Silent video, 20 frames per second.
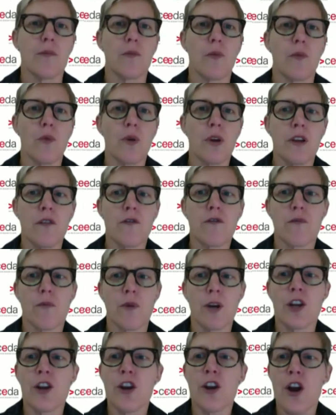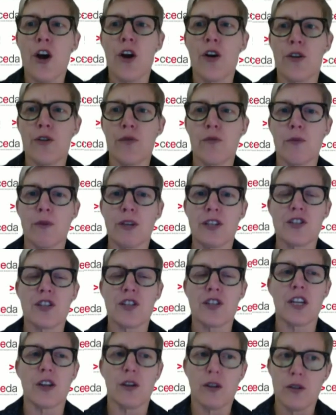We know when we
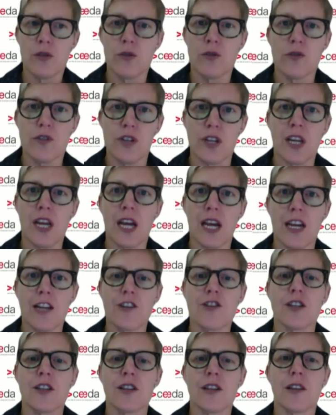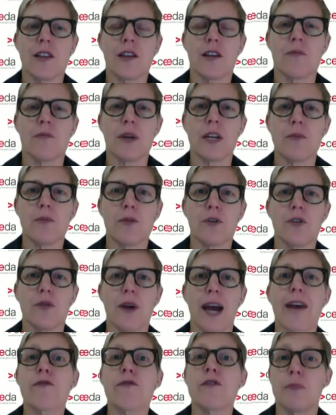see who's engaging that there are people who
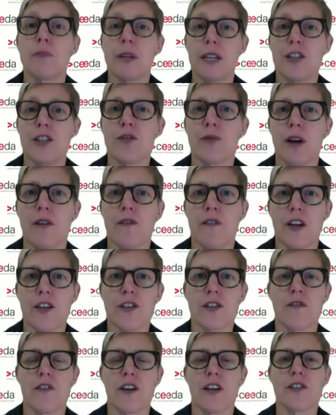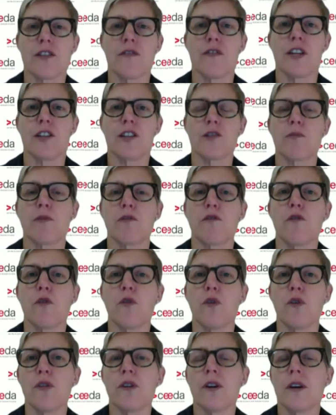haven't been to our face-to-face events
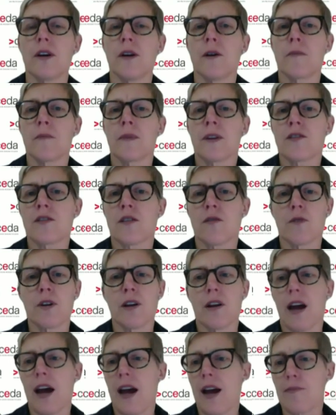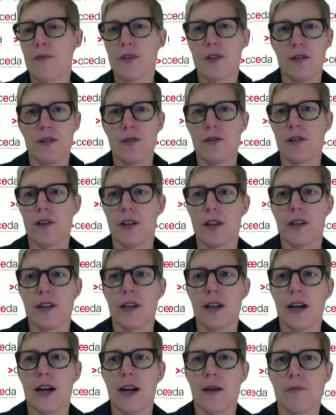before. So we are
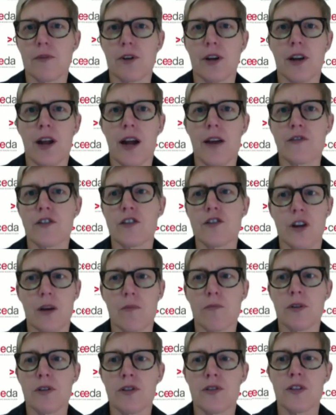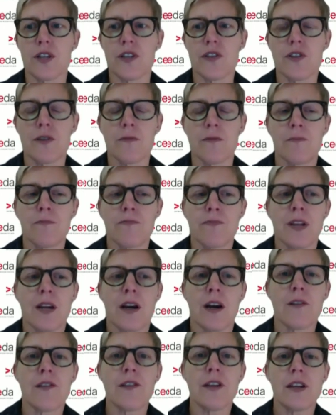absolutely going to have to jump into this.
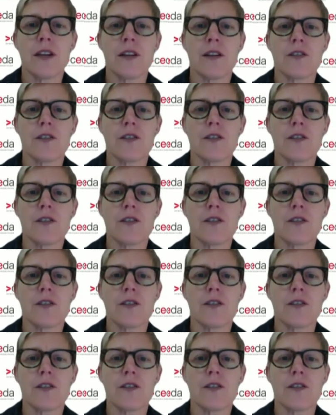I think.